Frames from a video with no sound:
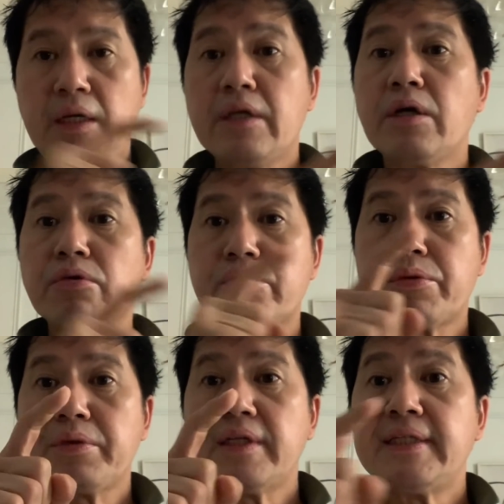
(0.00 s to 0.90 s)
it goes
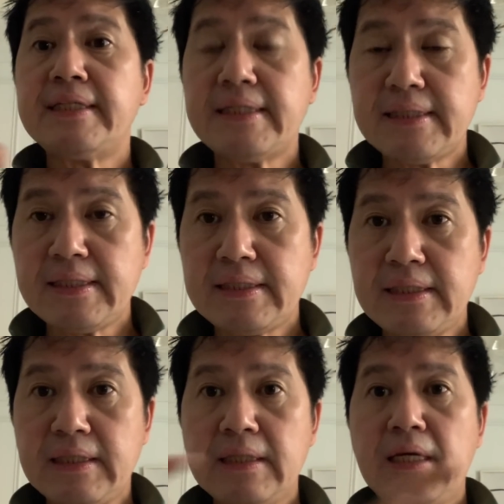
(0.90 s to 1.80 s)
through the
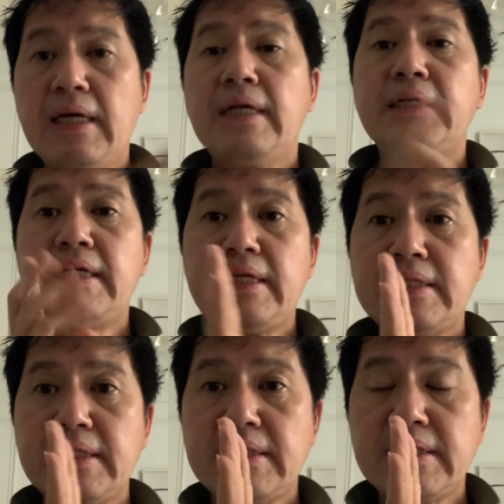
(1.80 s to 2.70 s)
DTCC.
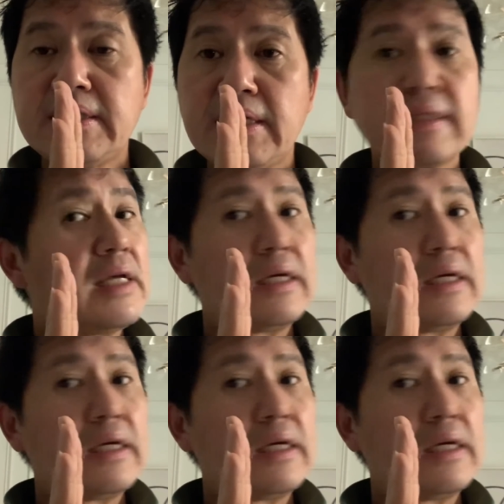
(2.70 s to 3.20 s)
DTCC says,